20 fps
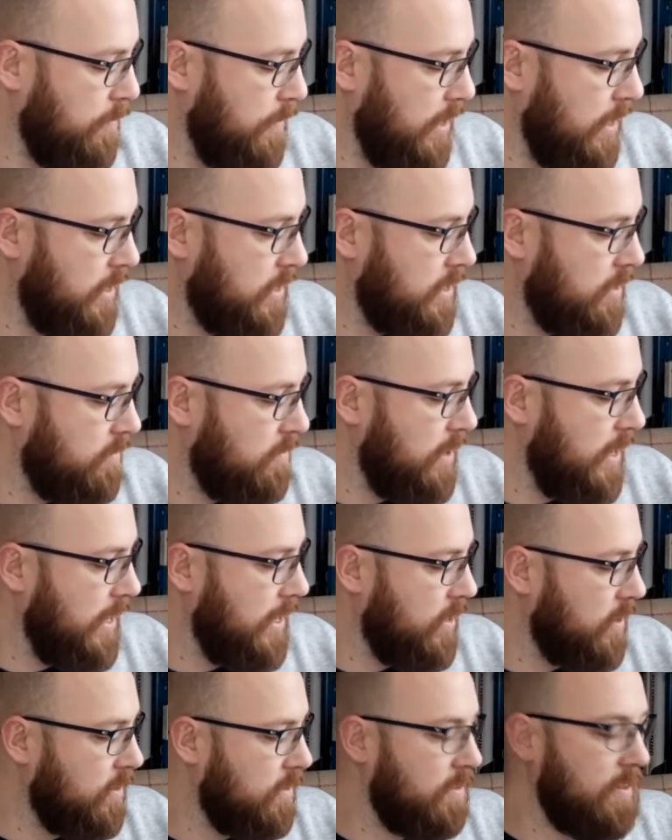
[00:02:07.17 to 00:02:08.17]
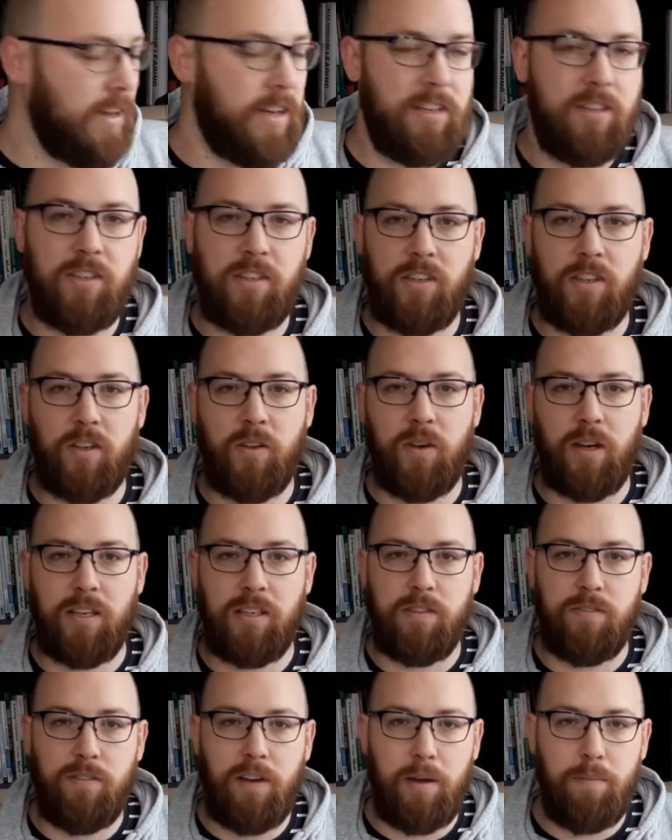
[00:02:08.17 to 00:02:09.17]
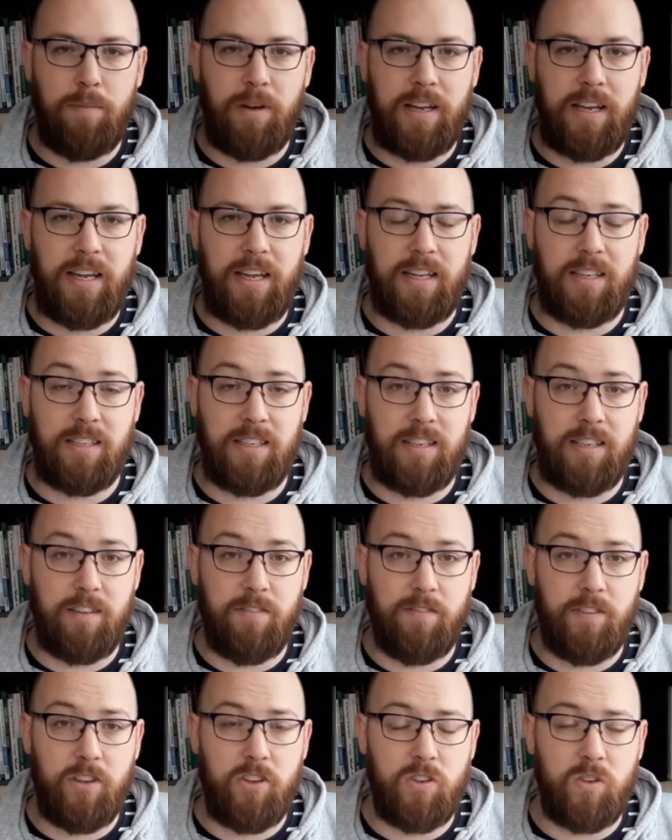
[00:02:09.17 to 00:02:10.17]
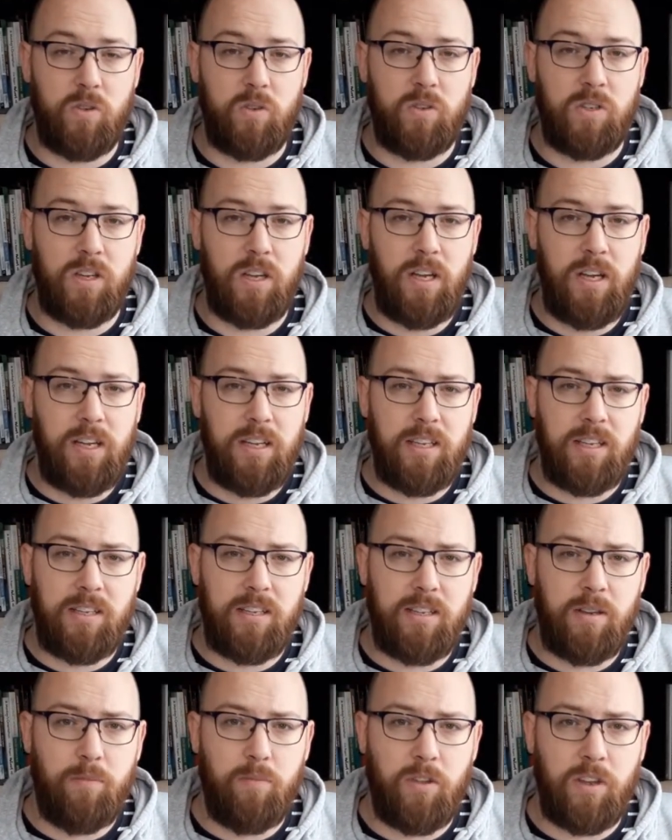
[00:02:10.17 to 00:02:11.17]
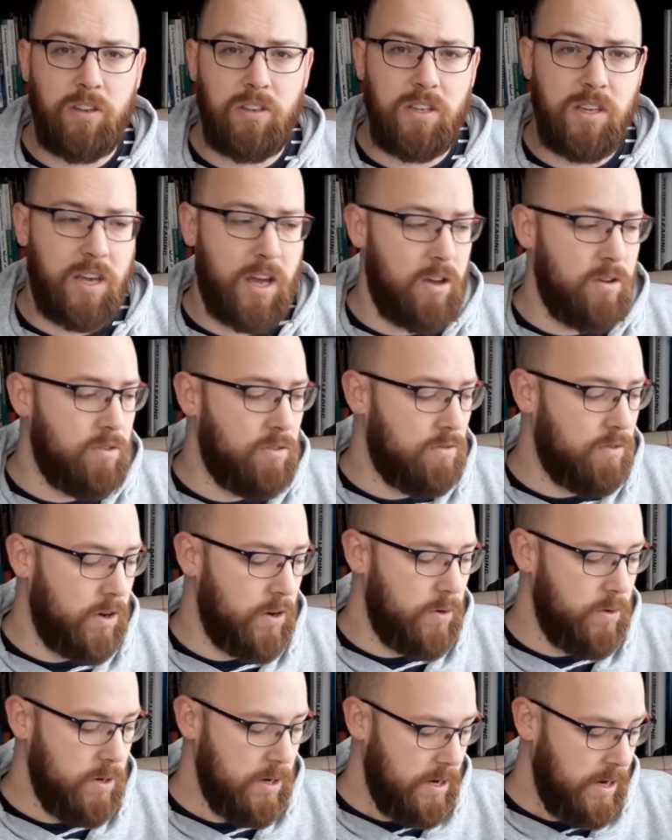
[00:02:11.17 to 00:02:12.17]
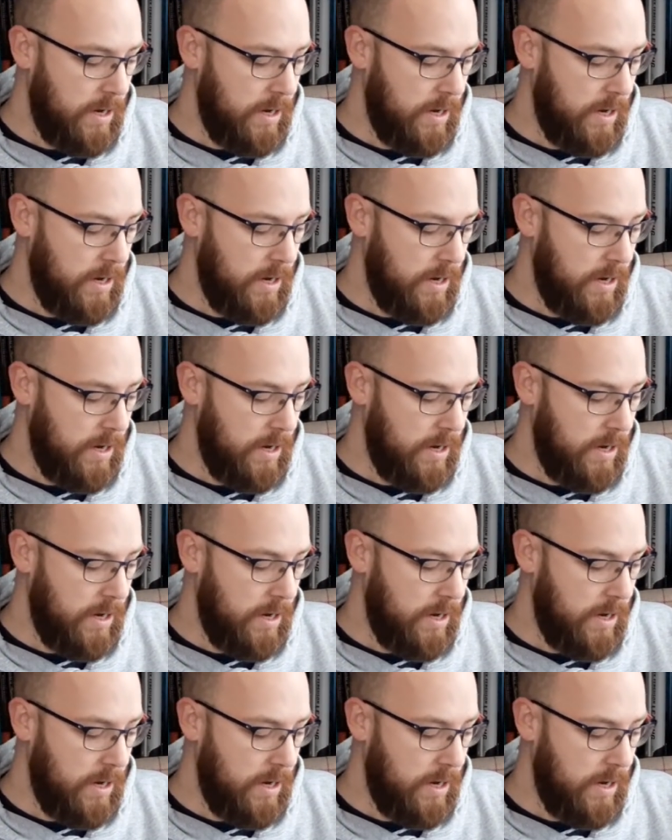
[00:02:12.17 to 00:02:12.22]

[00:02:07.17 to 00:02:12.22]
It's a really good thing to do as family, as individuals. It's something to go through.